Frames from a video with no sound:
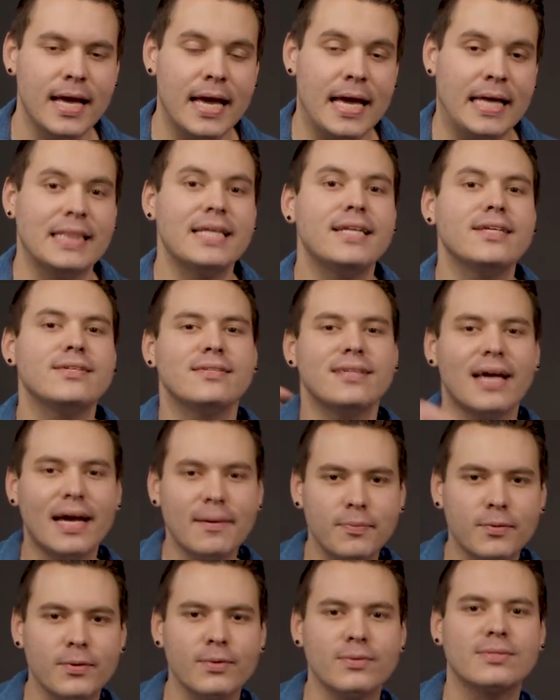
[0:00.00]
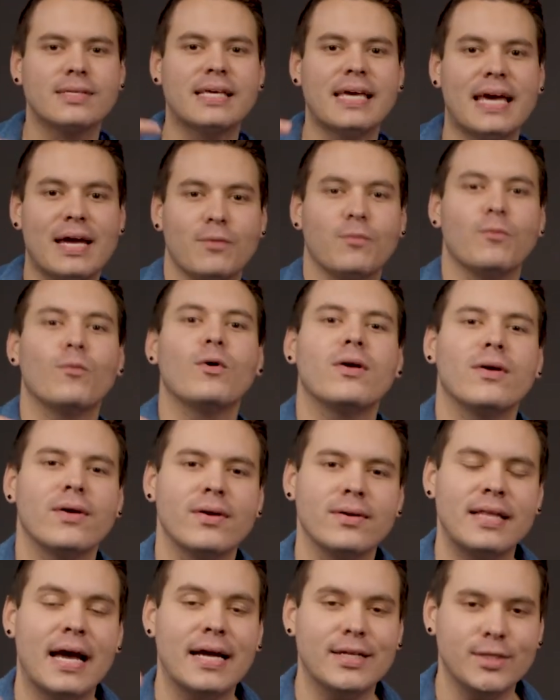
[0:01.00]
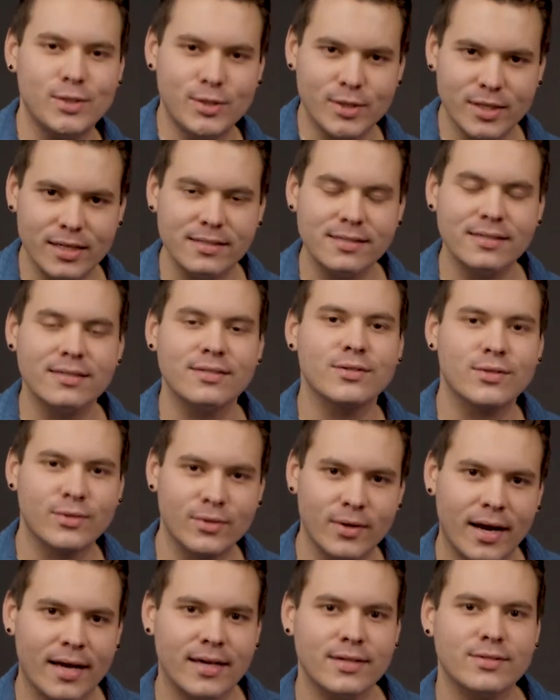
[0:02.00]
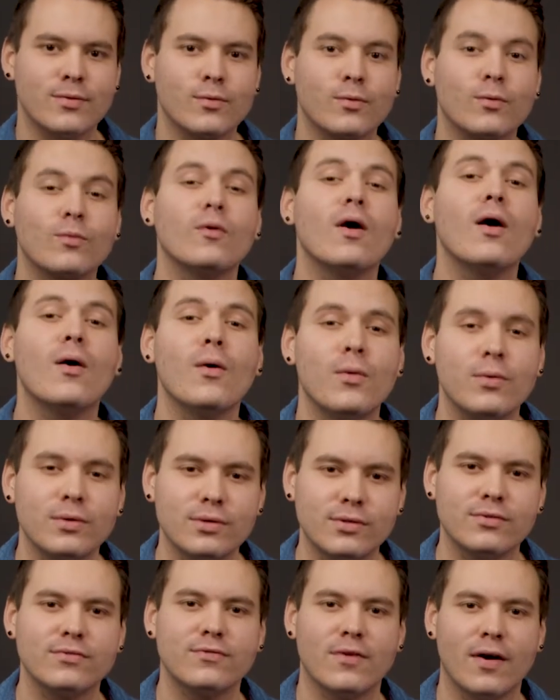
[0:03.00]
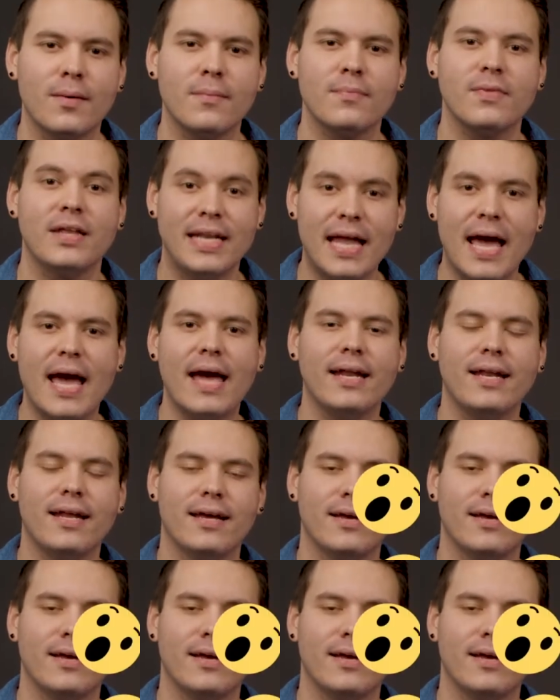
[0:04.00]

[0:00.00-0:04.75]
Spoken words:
The disciples get word that Jesus Christ rose from the dead.